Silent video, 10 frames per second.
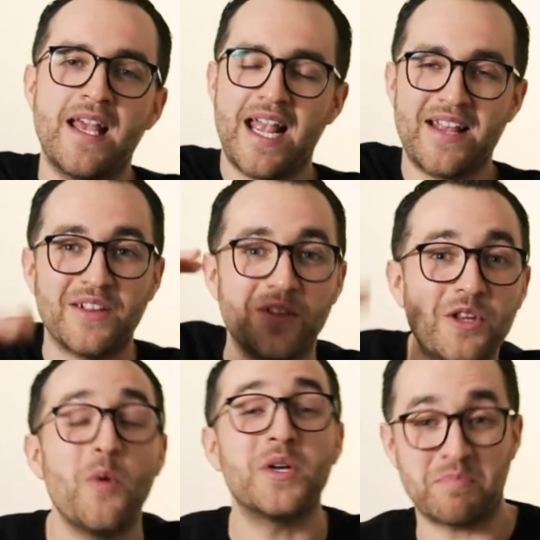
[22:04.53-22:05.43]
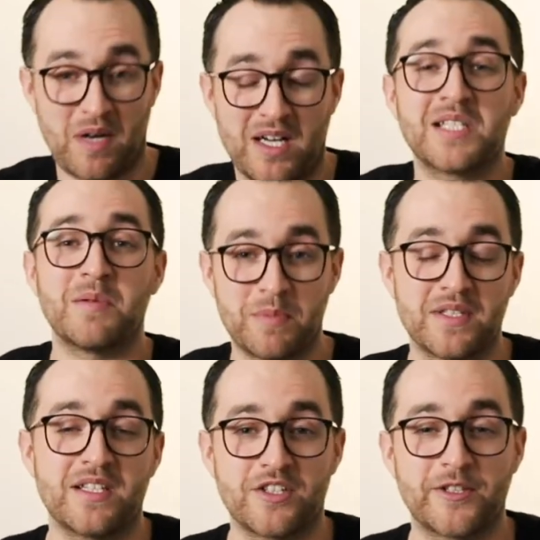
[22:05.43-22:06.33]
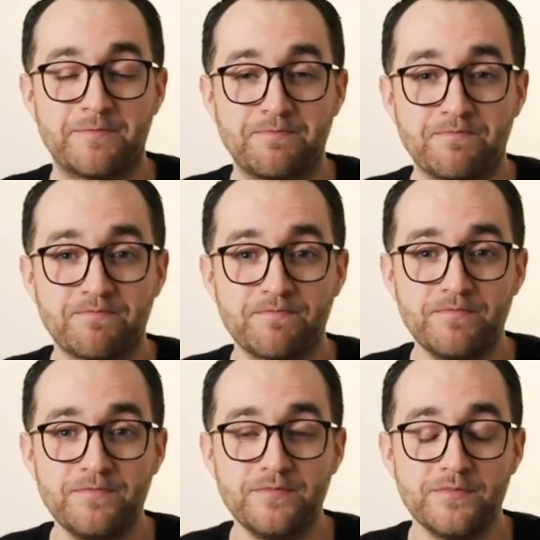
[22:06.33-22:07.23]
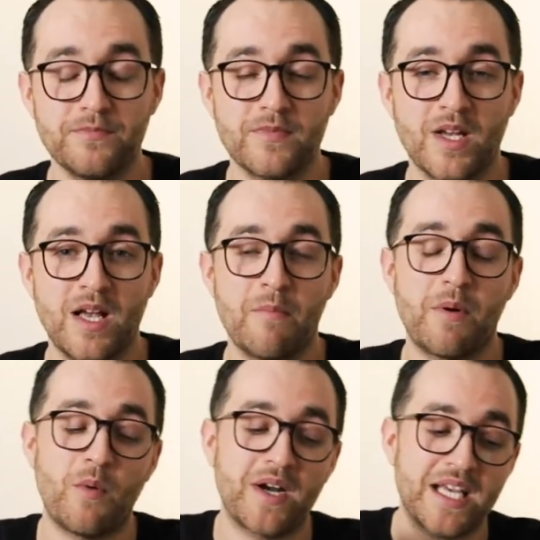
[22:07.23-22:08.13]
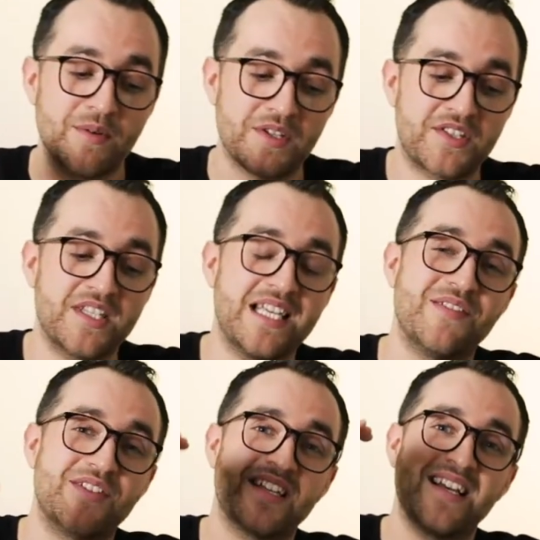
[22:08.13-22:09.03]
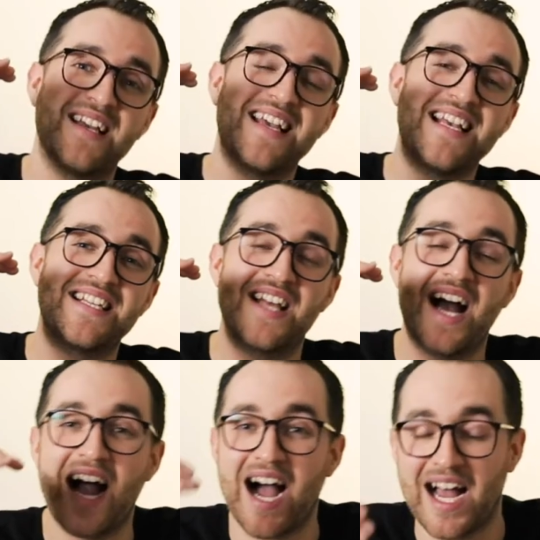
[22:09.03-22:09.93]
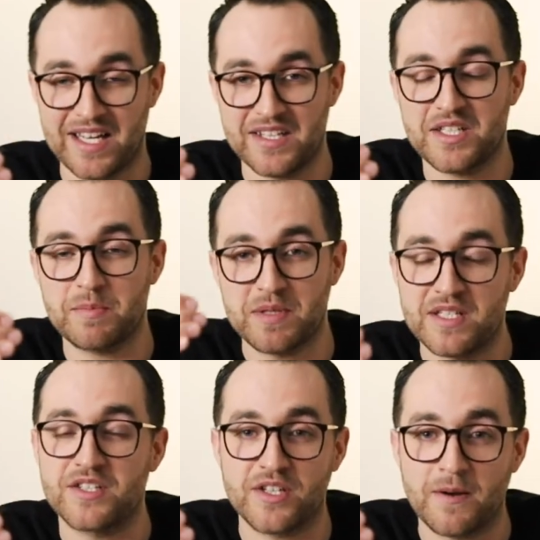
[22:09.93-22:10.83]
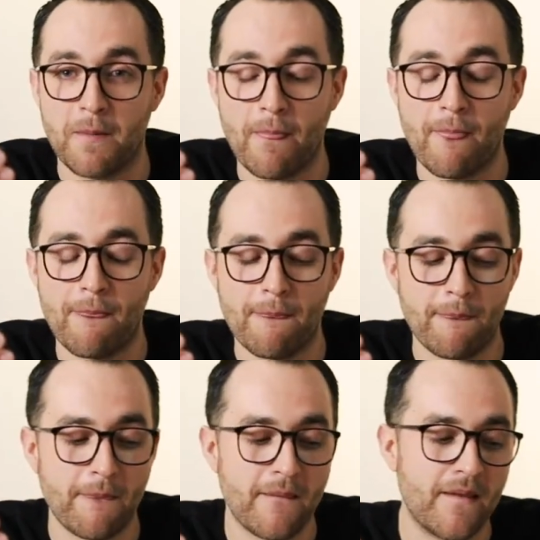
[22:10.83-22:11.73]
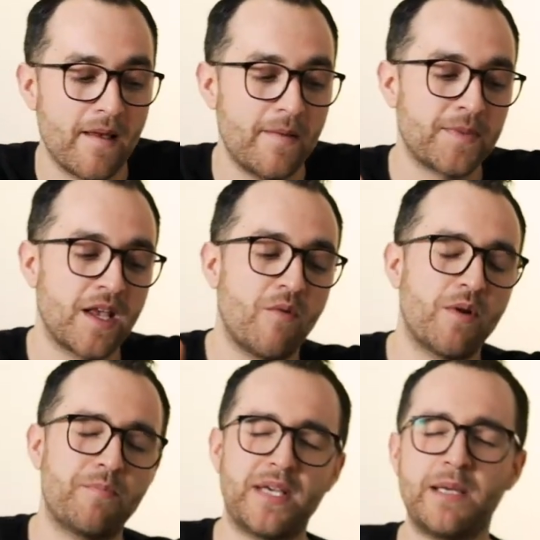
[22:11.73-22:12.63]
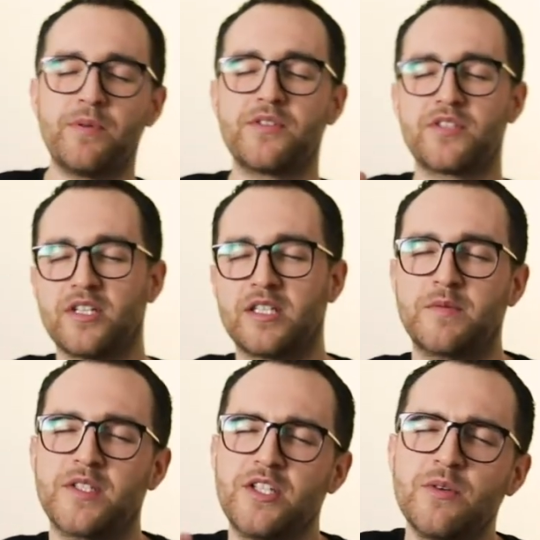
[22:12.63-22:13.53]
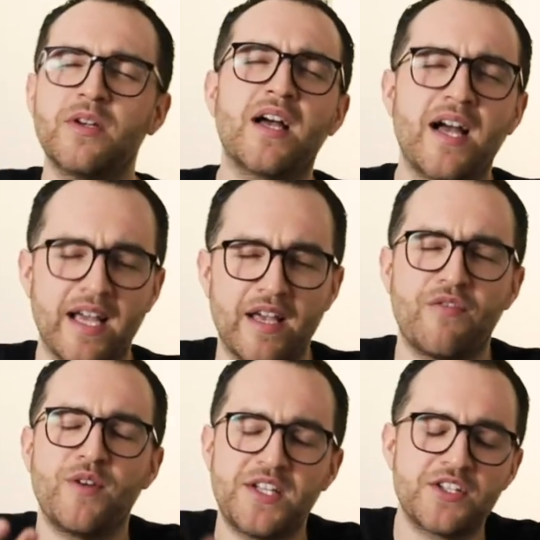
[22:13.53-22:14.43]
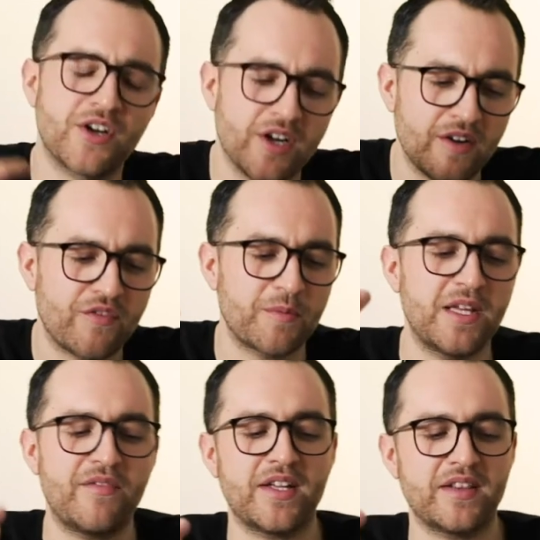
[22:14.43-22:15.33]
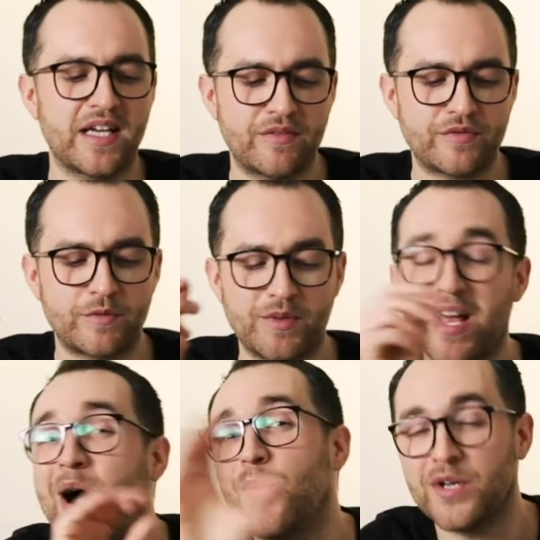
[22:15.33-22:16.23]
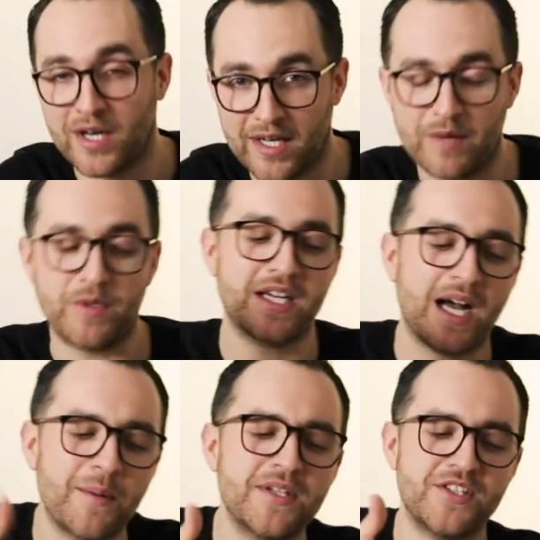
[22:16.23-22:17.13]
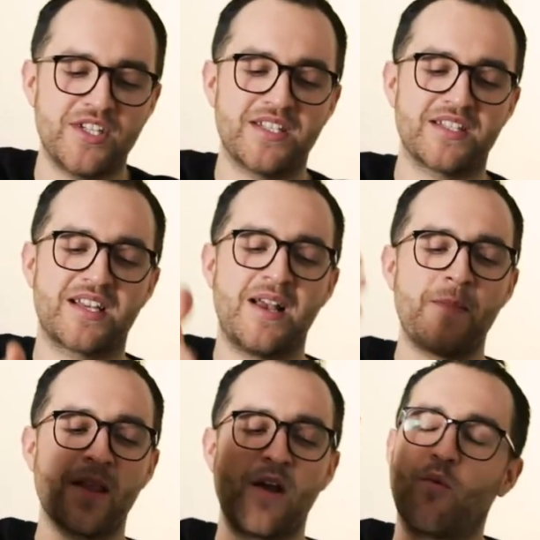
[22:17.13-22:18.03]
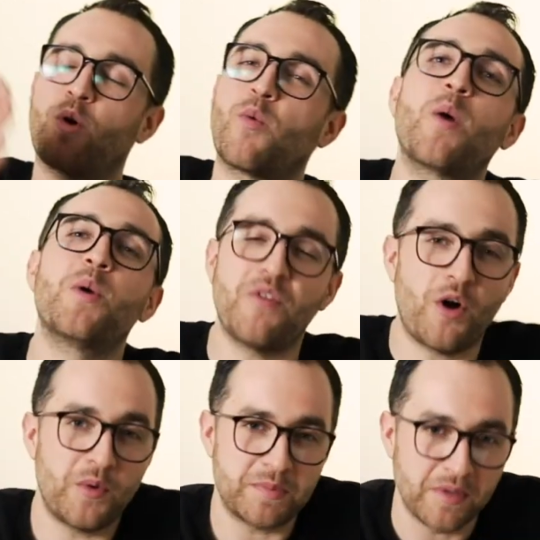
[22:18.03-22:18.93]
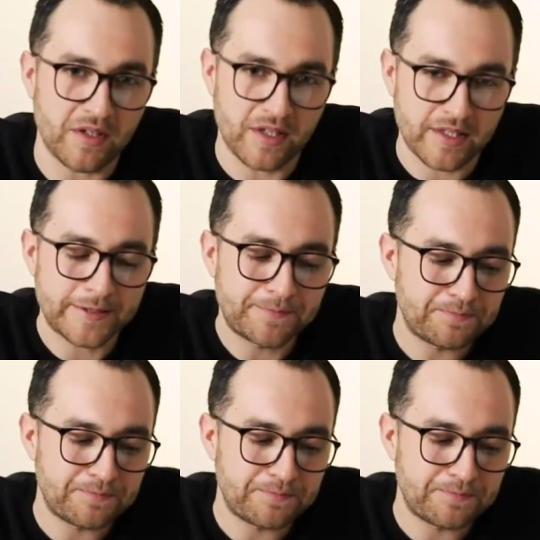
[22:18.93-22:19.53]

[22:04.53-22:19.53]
in the lowest possible position, but what he receives is the highest position. When people turn, when you and I, if we turn from living life without God and we come to Jesus, we're where we've always belonged.